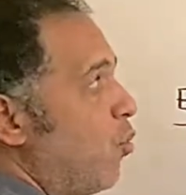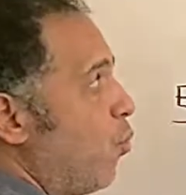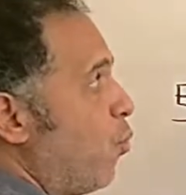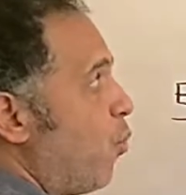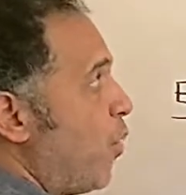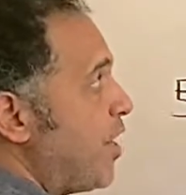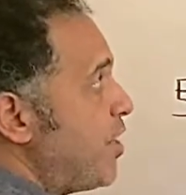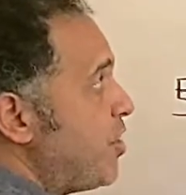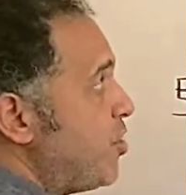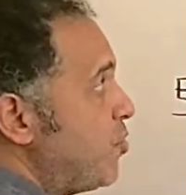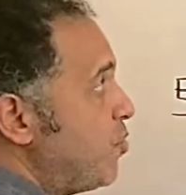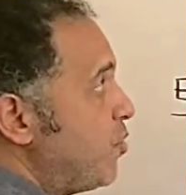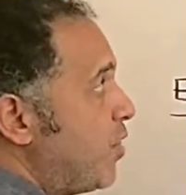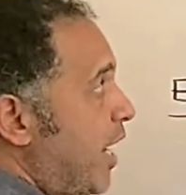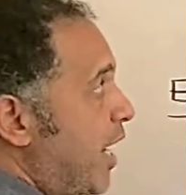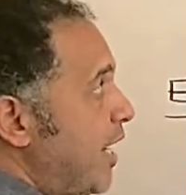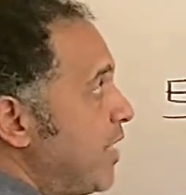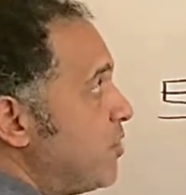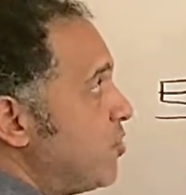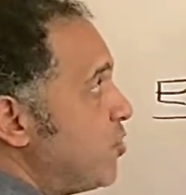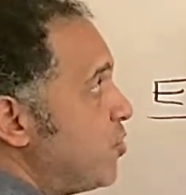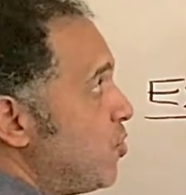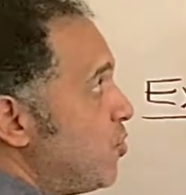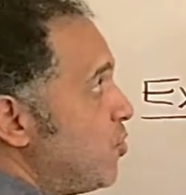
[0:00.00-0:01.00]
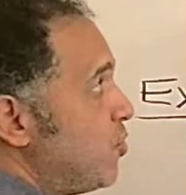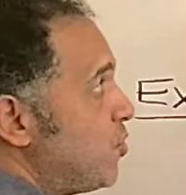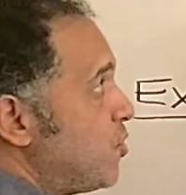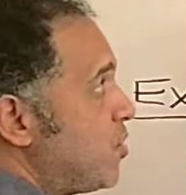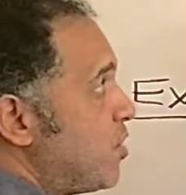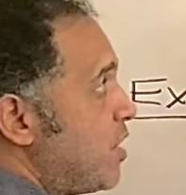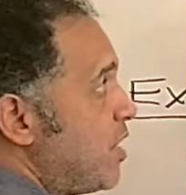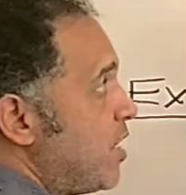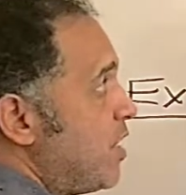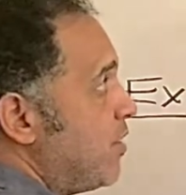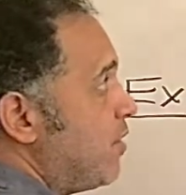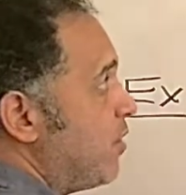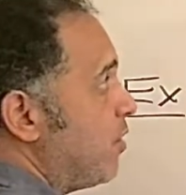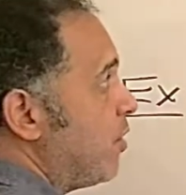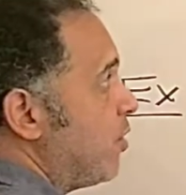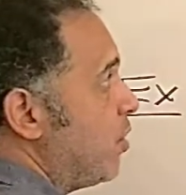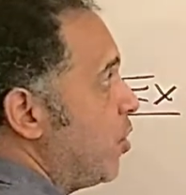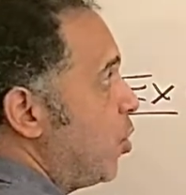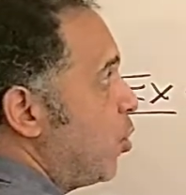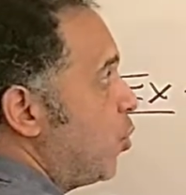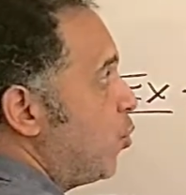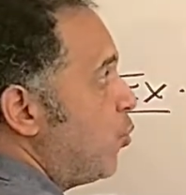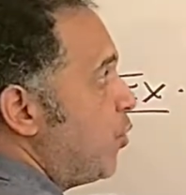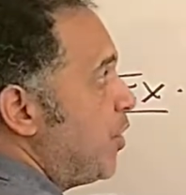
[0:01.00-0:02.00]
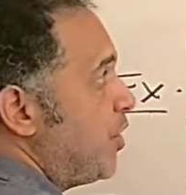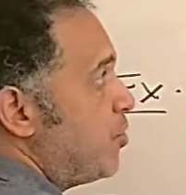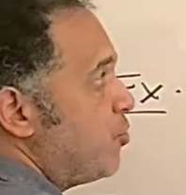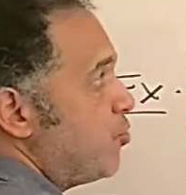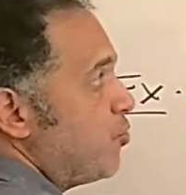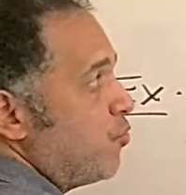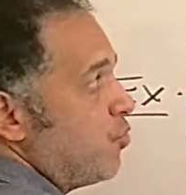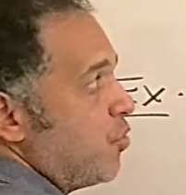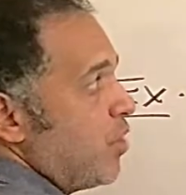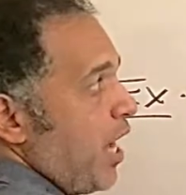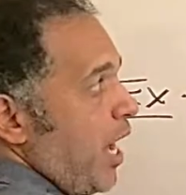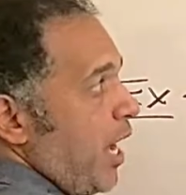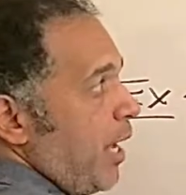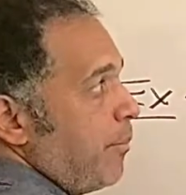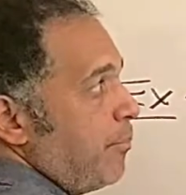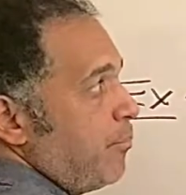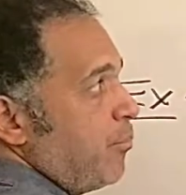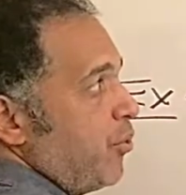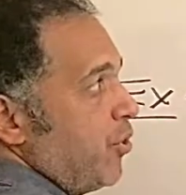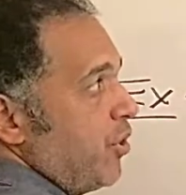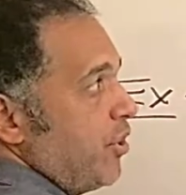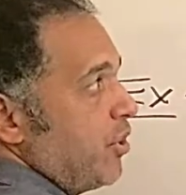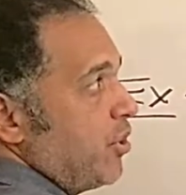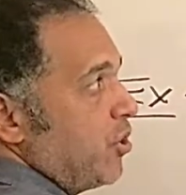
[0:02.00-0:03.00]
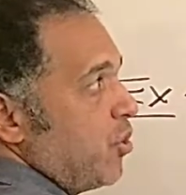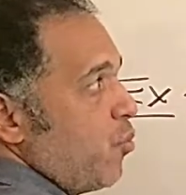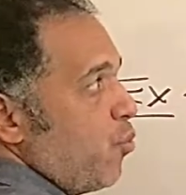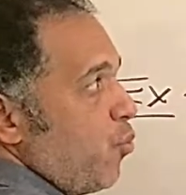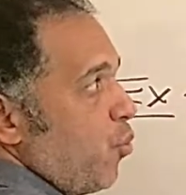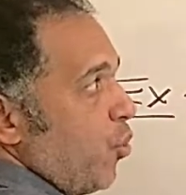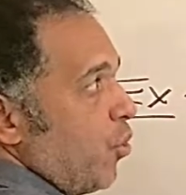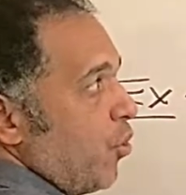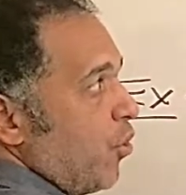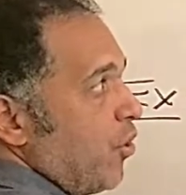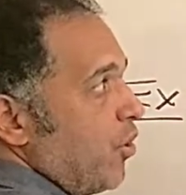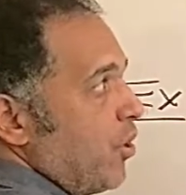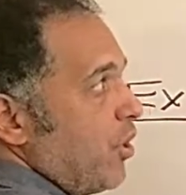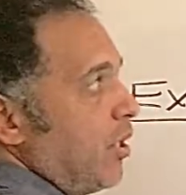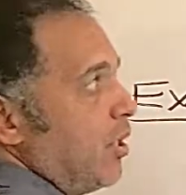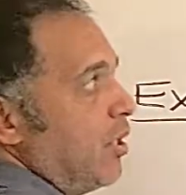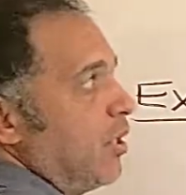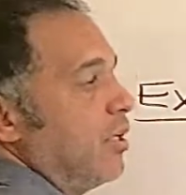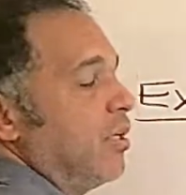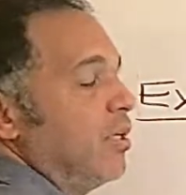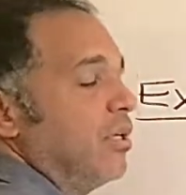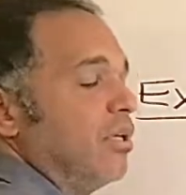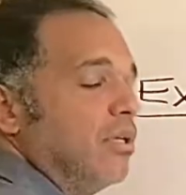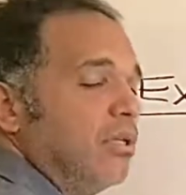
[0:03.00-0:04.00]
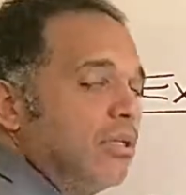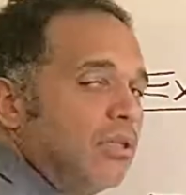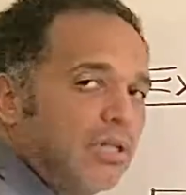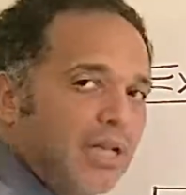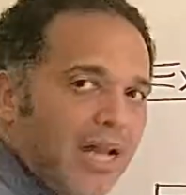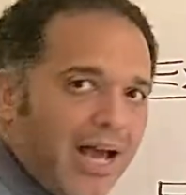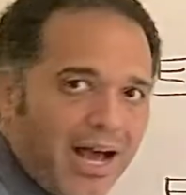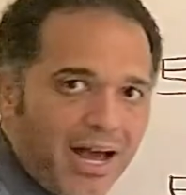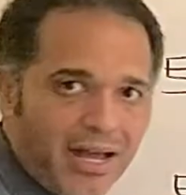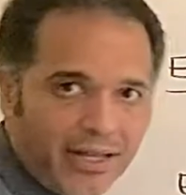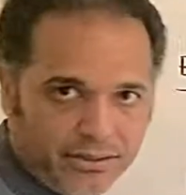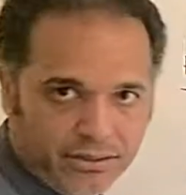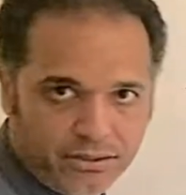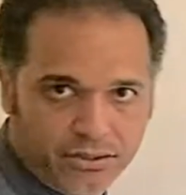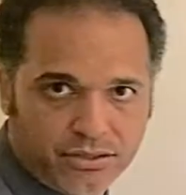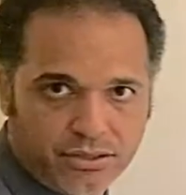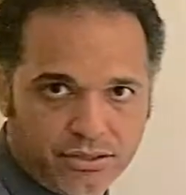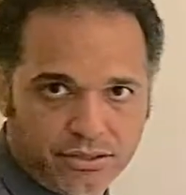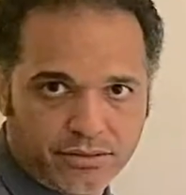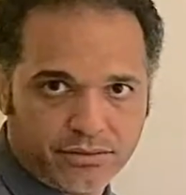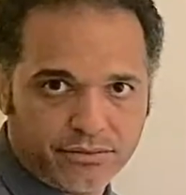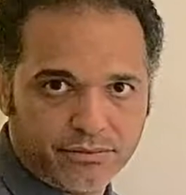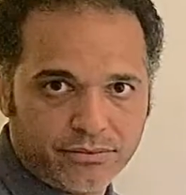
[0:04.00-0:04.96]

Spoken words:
When you guys use neither, we do not put the word not.